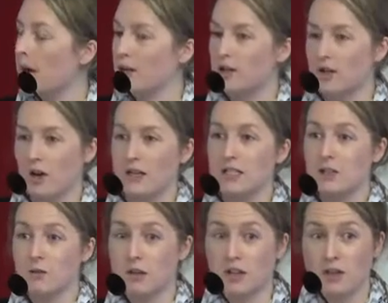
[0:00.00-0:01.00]
But you guys
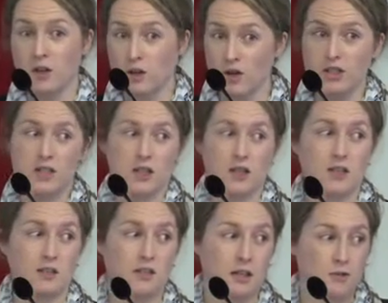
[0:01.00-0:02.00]
deal with lots of
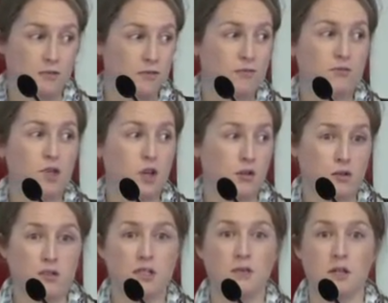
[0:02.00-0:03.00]
things, and,
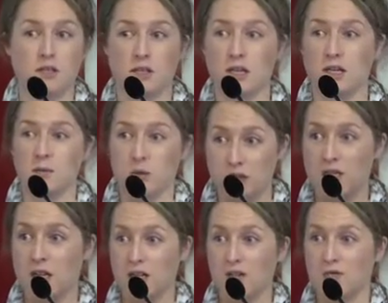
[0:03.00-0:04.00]
Roz's
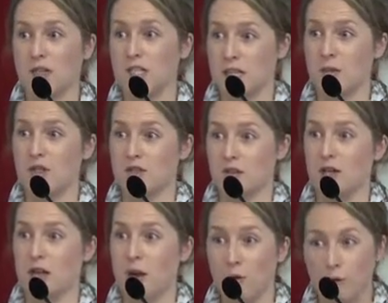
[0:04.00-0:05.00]
presentation really
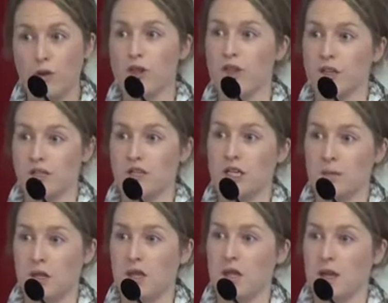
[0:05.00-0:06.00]
demonstrated that, all the things you need to
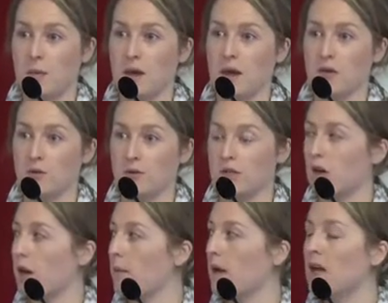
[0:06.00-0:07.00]
be thinking about all the
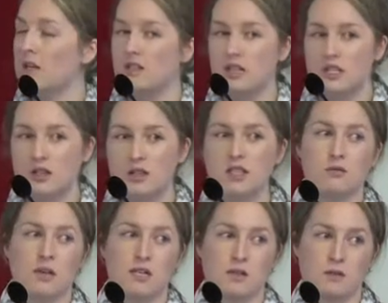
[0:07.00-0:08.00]
time. So there's lots of
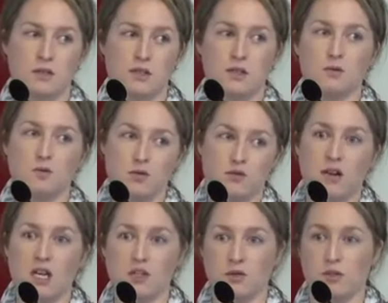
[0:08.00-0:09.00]
resources that will
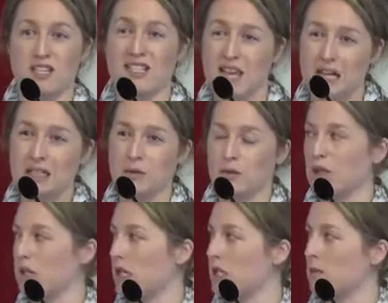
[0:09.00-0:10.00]
direct you on exactly what
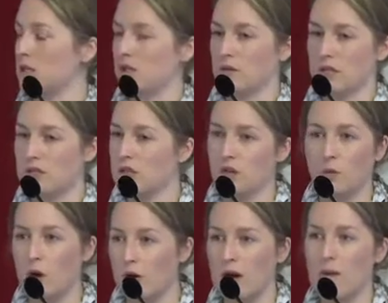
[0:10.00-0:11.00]
you need to be doing. So don't
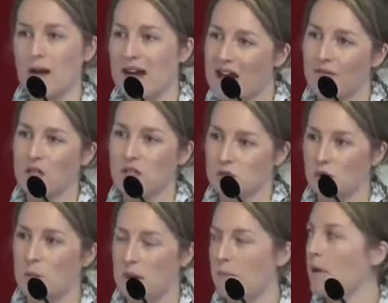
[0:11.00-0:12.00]
worry about having to
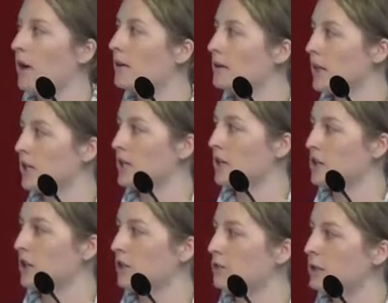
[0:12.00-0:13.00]
remember, in a
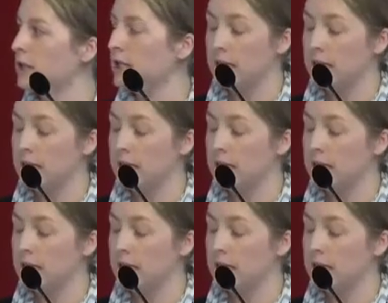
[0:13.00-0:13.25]
nutshell.